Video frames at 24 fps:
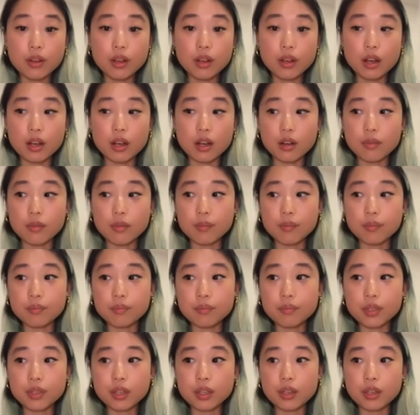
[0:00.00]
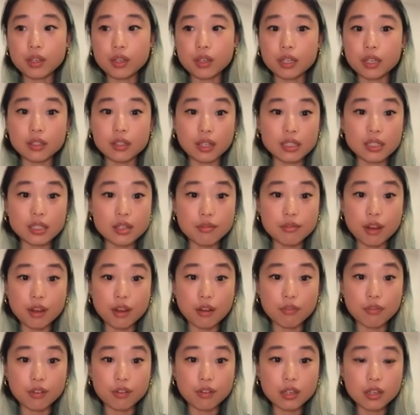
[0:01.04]
a collective
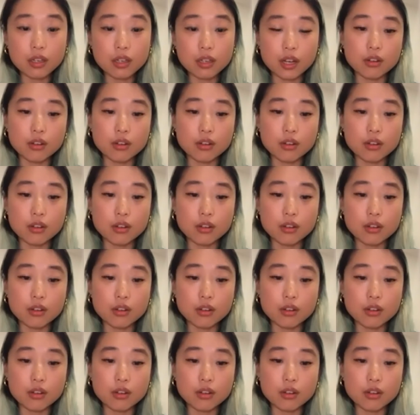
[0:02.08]
effort.